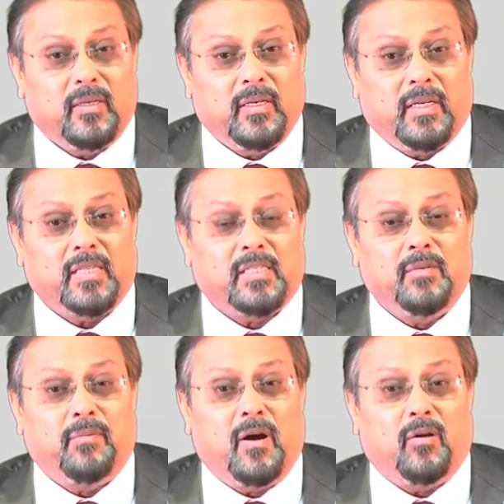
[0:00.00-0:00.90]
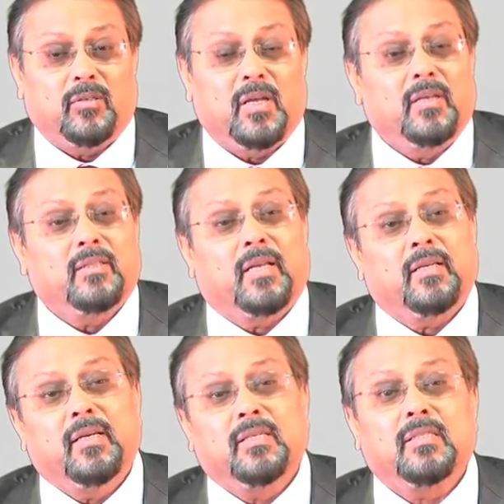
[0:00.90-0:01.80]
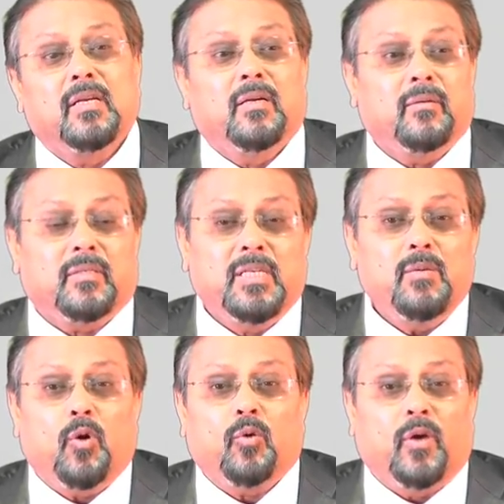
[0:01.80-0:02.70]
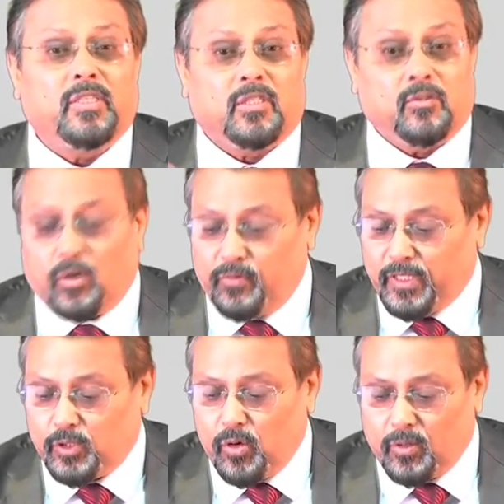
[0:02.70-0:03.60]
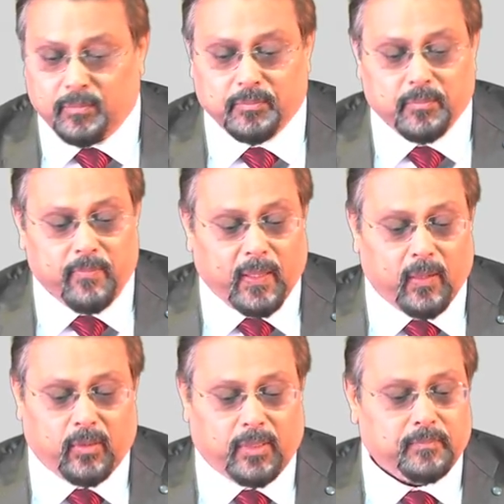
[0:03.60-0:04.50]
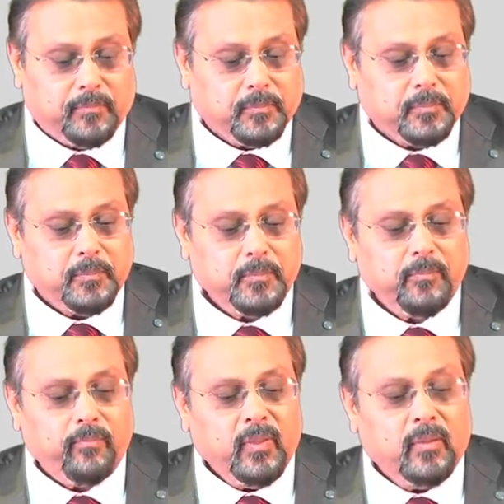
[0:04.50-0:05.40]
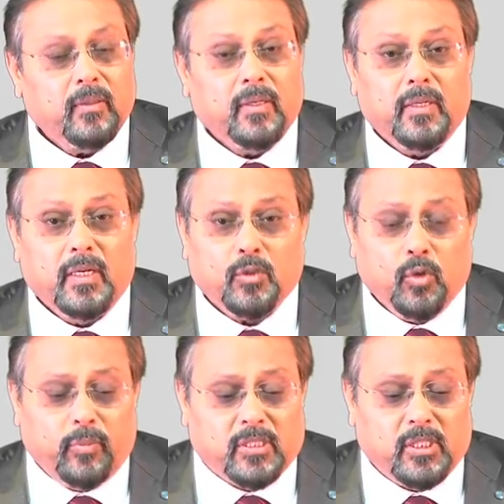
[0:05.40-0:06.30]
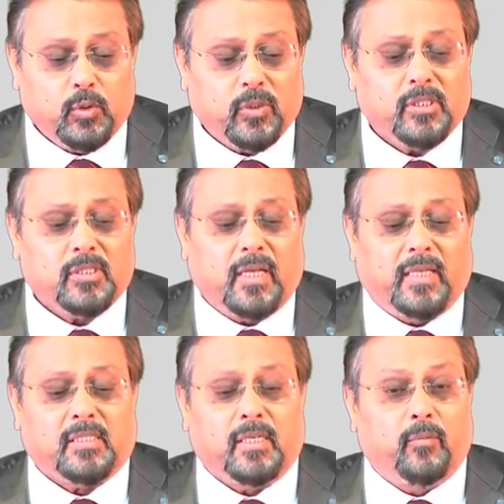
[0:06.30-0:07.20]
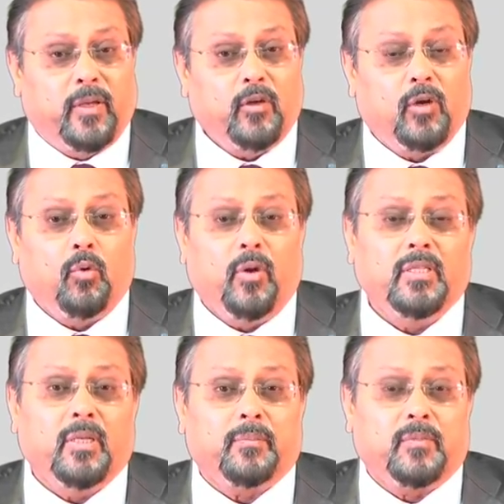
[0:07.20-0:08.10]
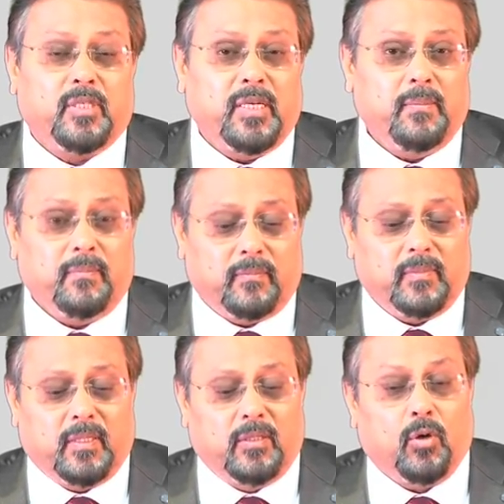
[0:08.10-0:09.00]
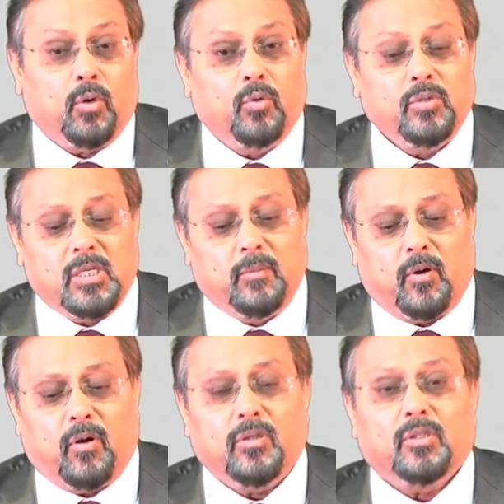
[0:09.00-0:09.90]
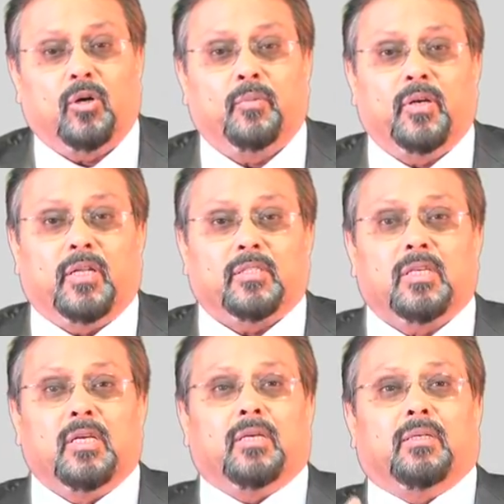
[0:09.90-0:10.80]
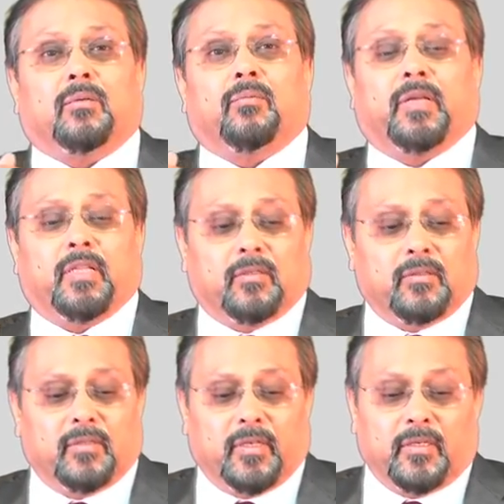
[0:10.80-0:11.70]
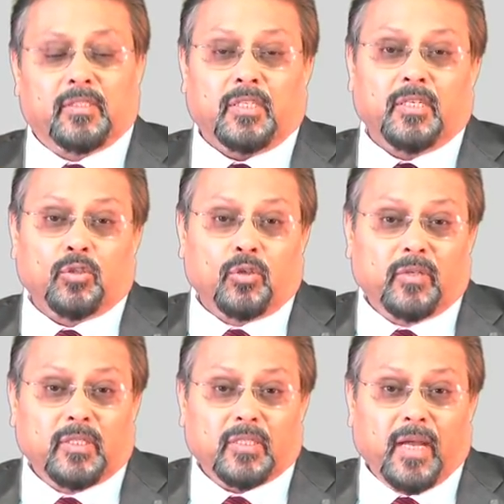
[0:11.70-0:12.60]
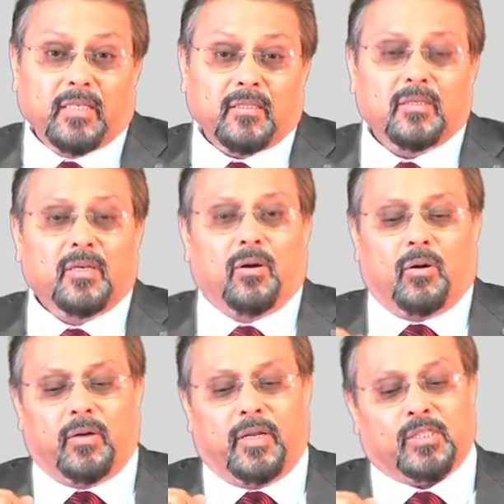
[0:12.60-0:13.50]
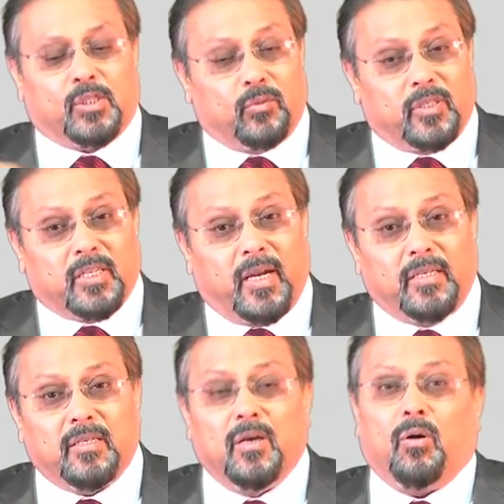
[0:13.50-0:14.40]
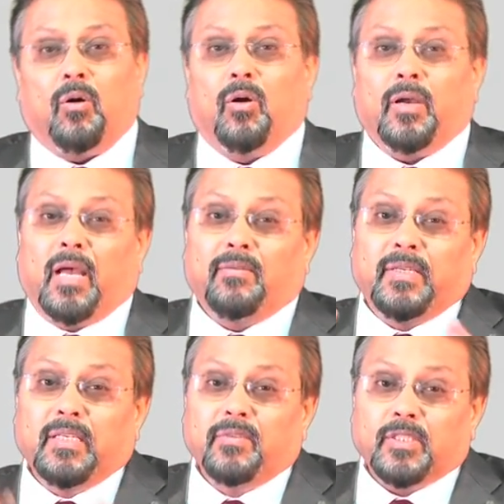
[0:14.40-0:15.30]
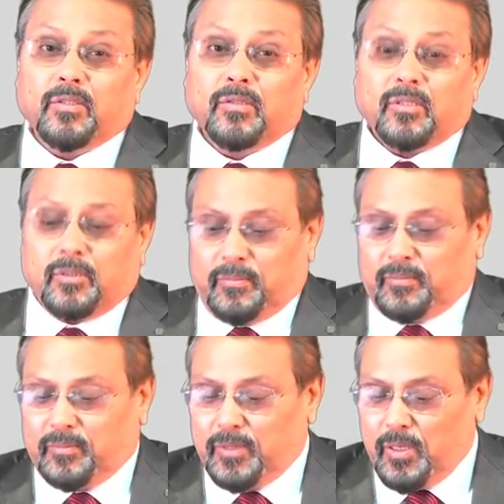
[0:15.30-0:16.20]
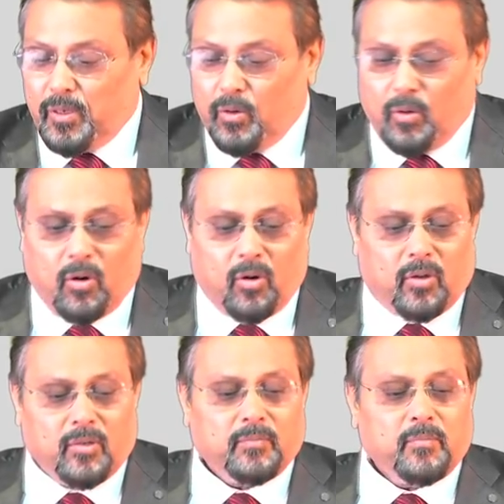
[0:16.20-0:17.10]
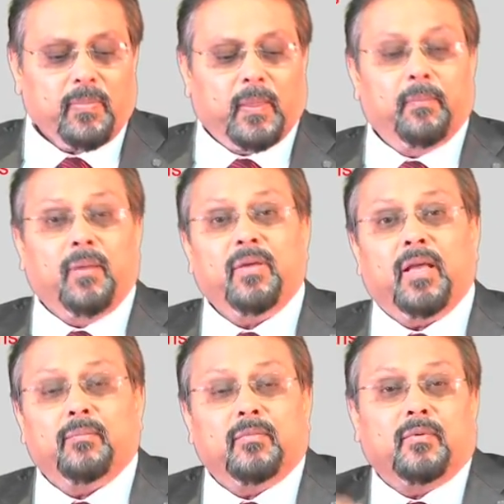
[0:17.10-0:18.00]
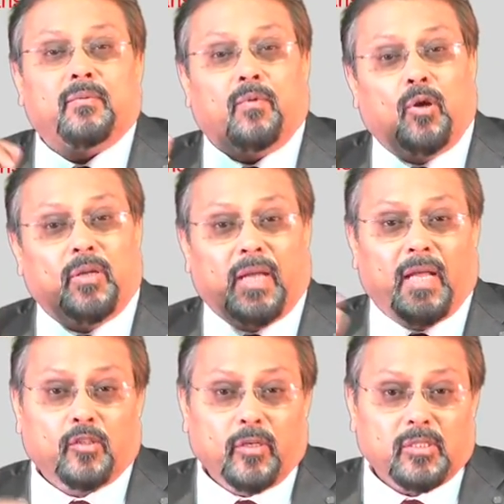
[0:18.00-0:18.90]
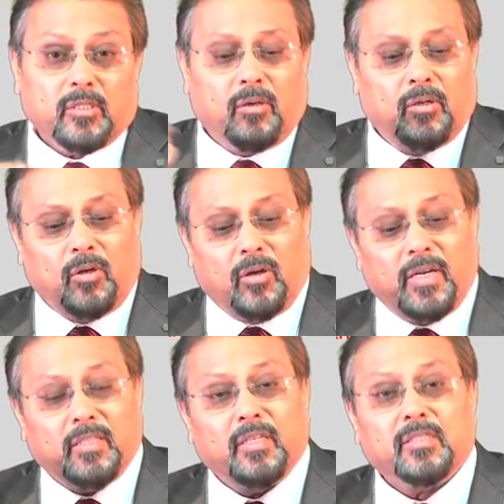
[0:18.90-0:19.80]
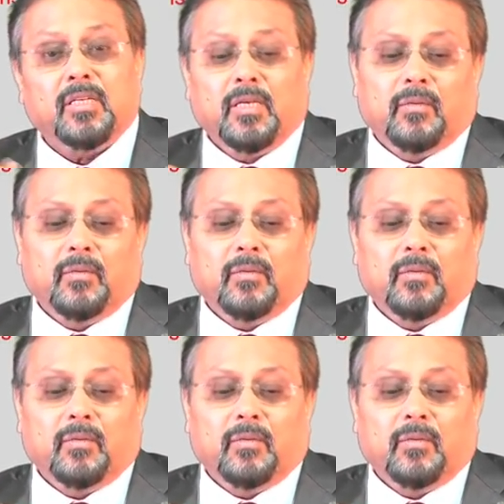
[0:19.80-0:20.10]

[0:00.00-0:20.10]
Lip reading: in case he found that he is teamwork wise is not very strong. Okay. It could be situations like, say, when you are knowing the team, your own team or the opponents, whether it's introvert kind or extrovert kind, or have inhibitions, or maybe following ethics or non-ethics.